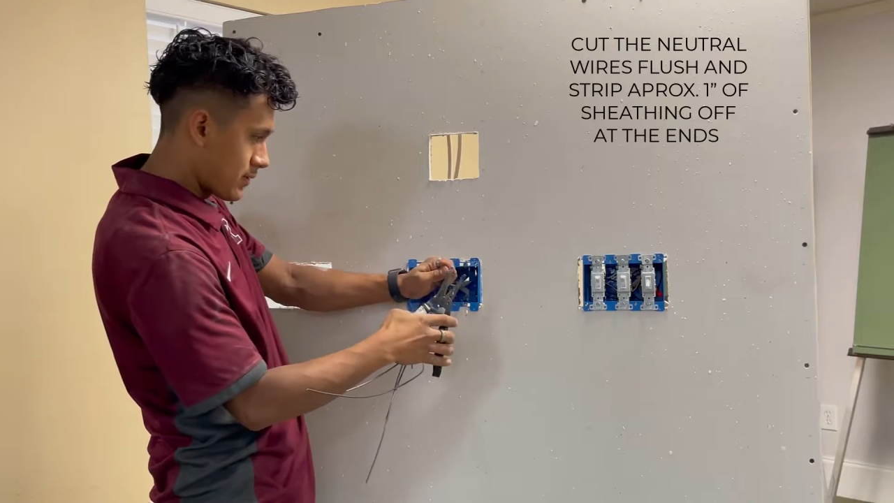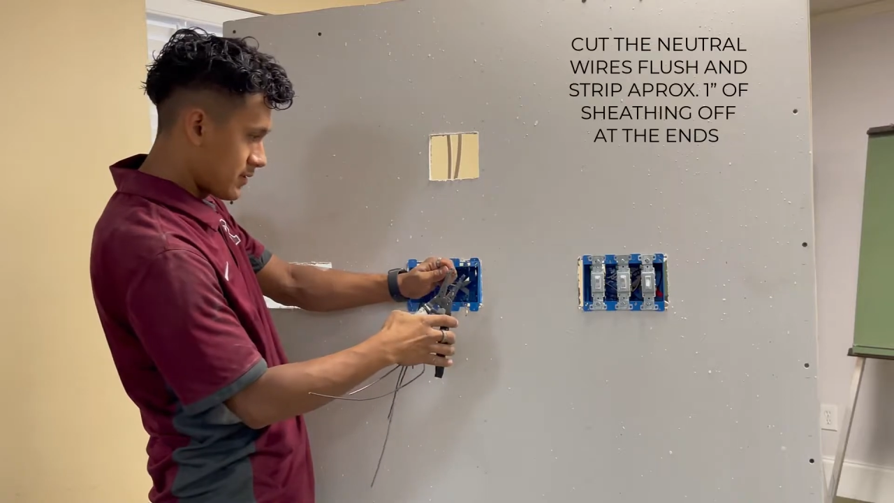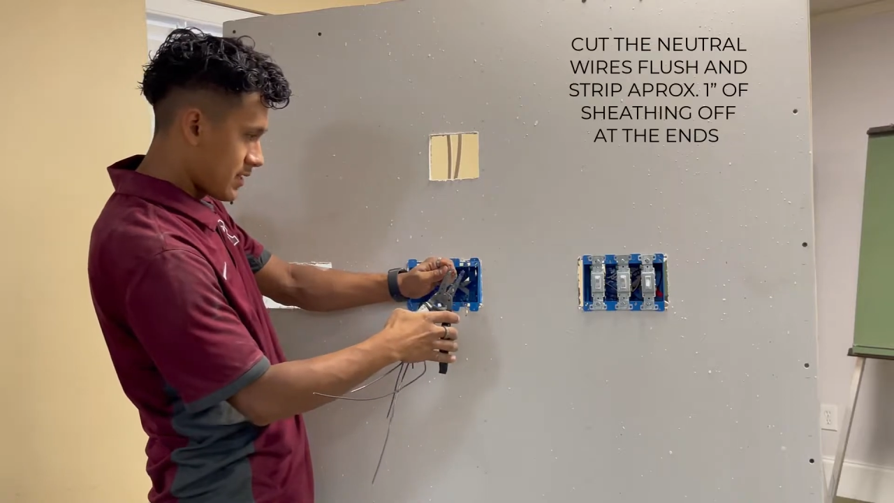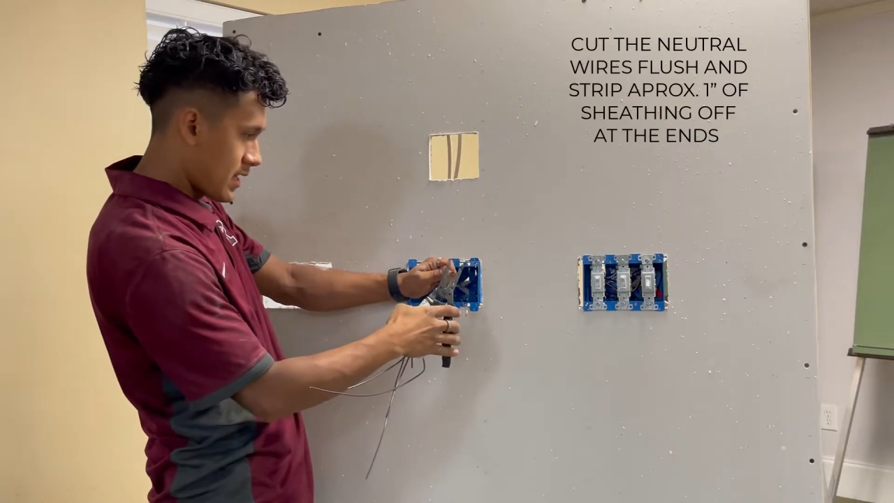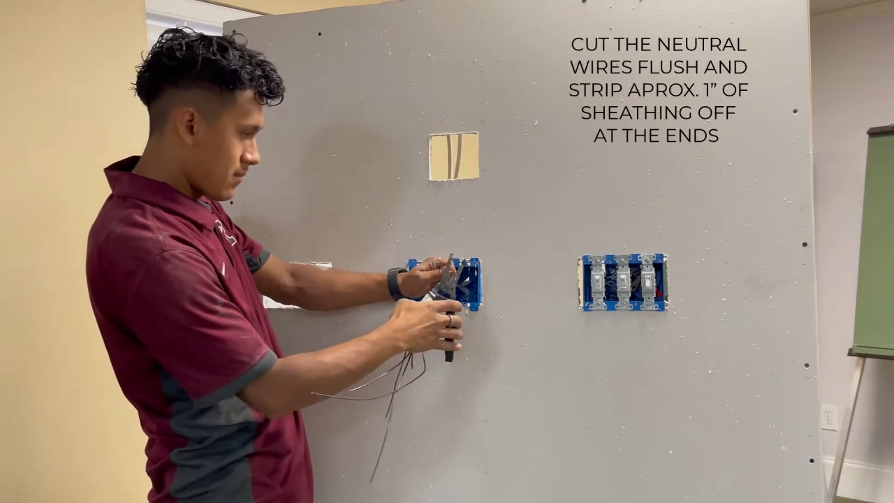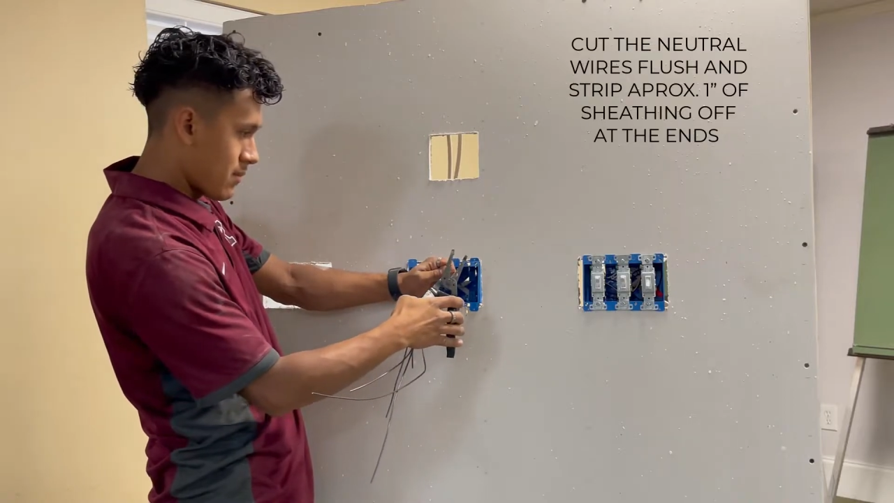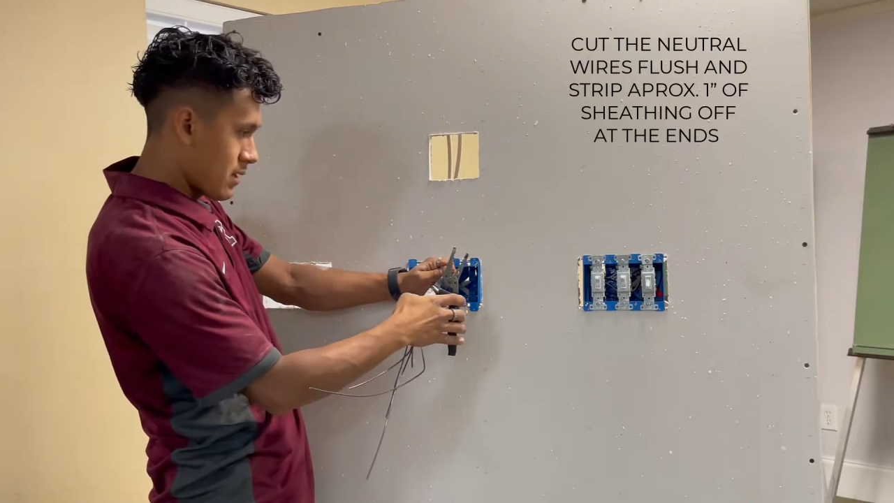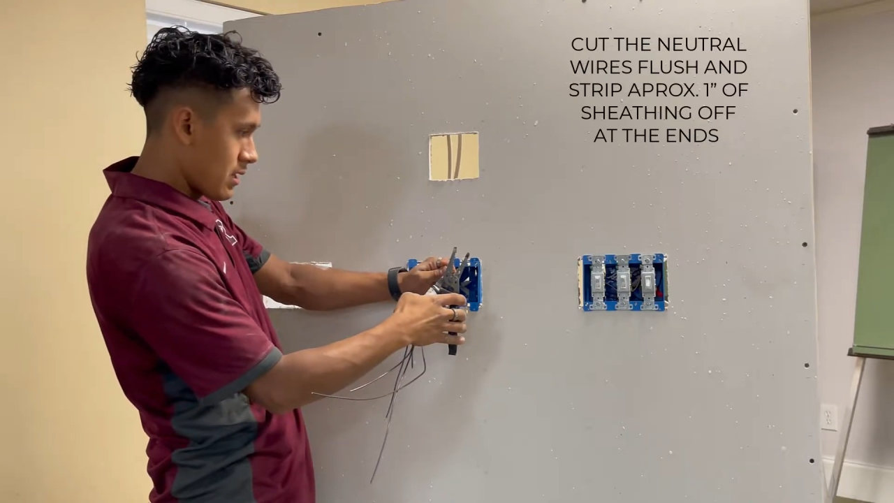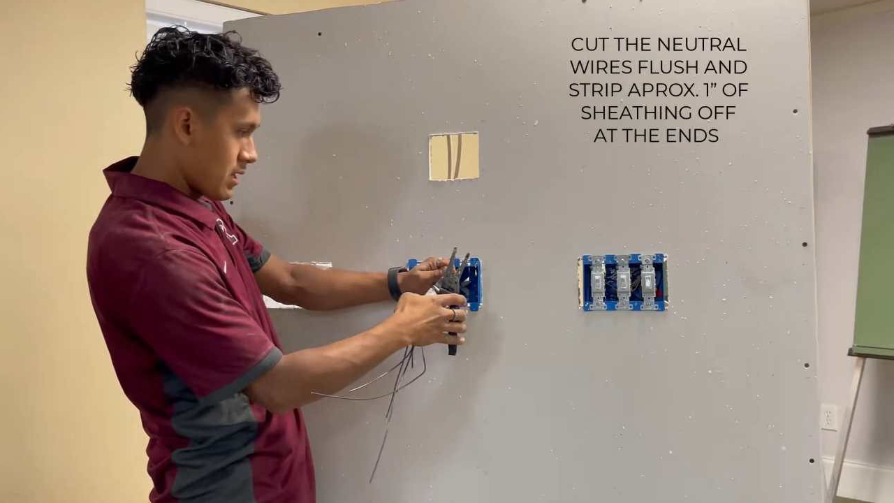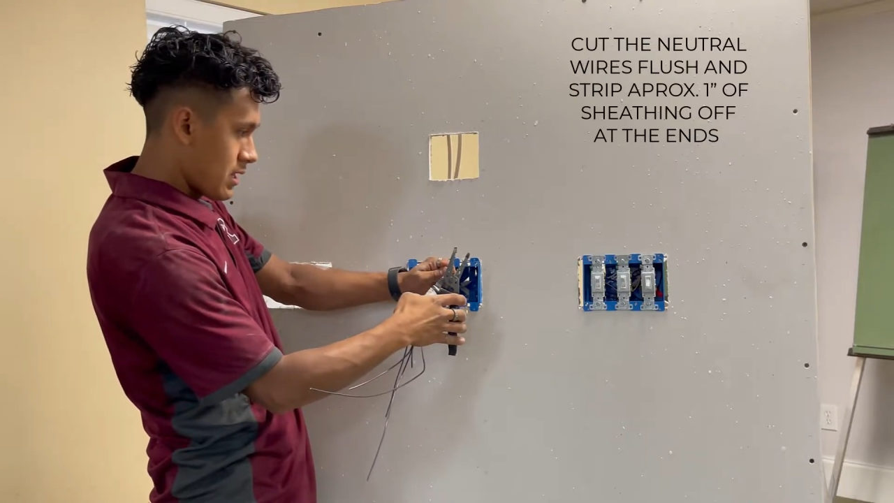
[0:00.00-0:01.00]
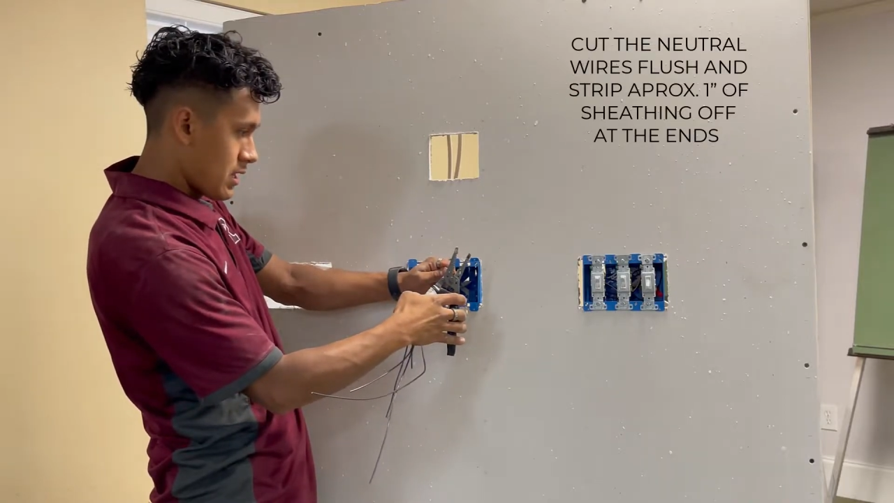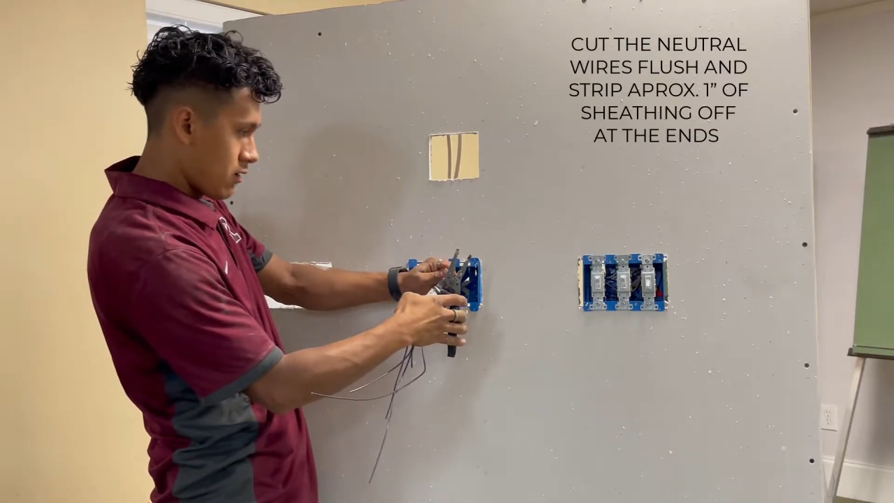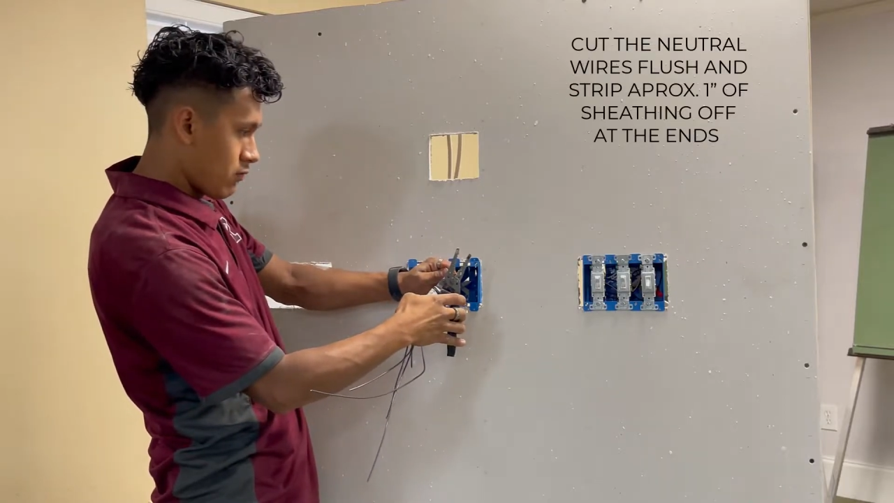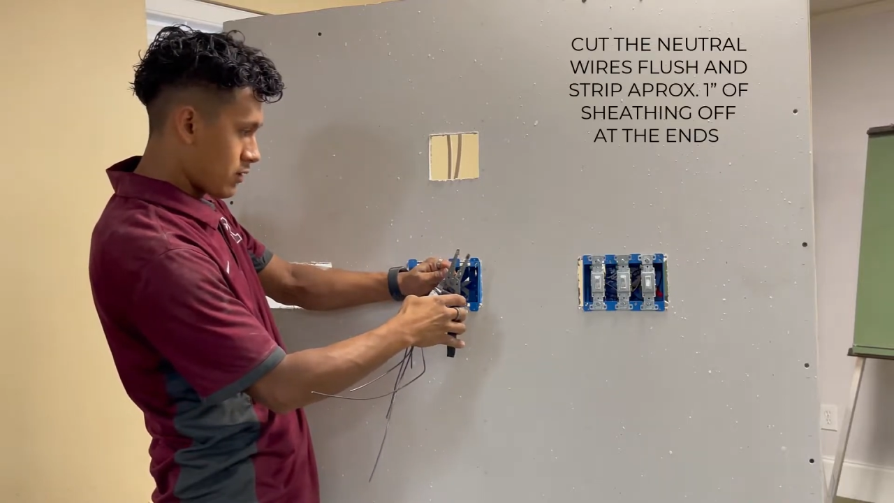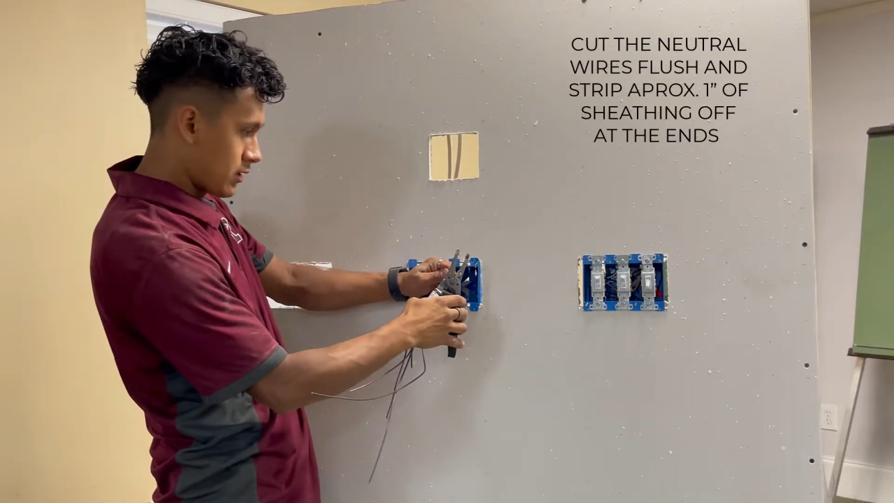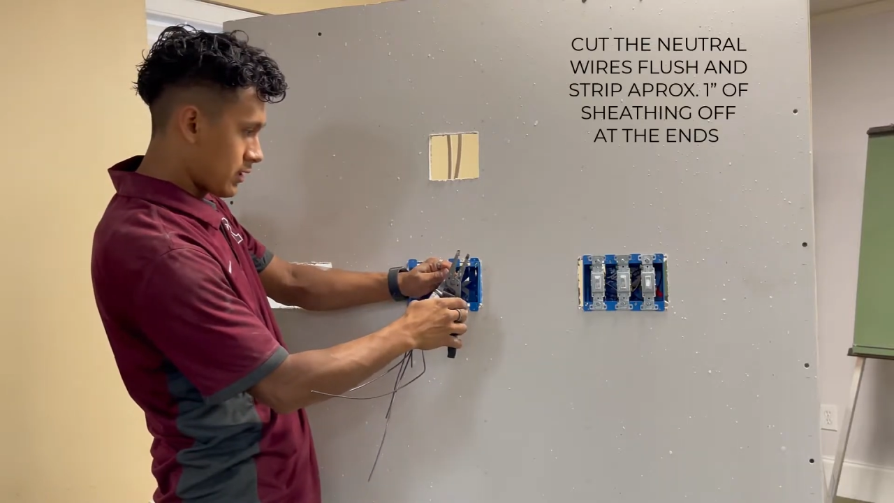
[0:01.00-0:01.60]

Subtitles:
the same, and you want to